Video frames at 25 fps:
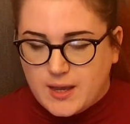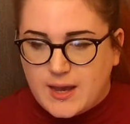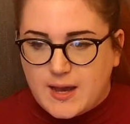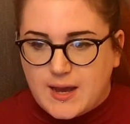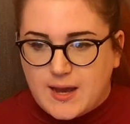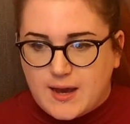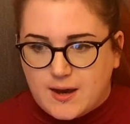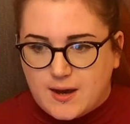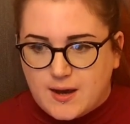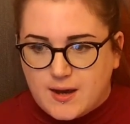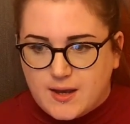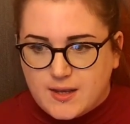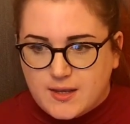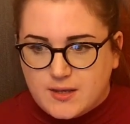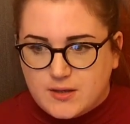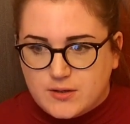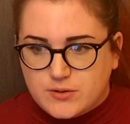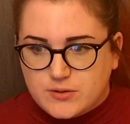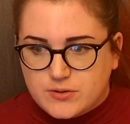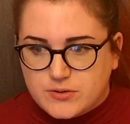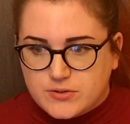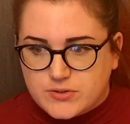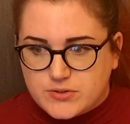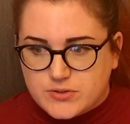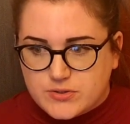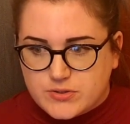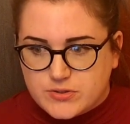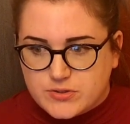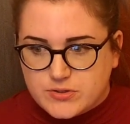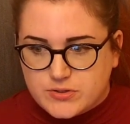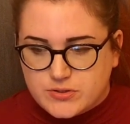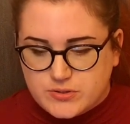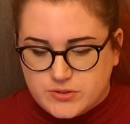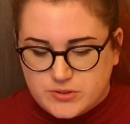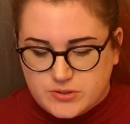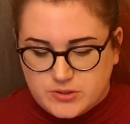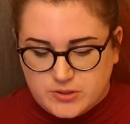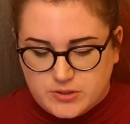I
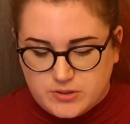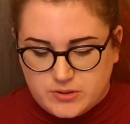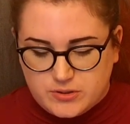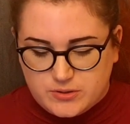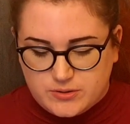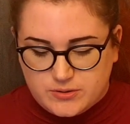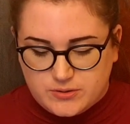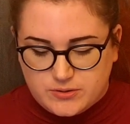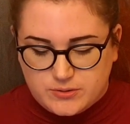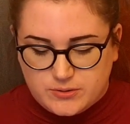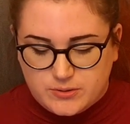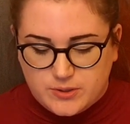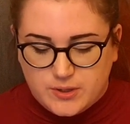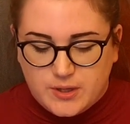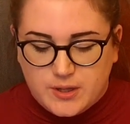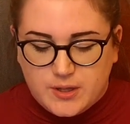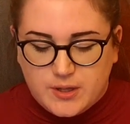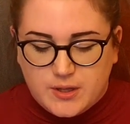used to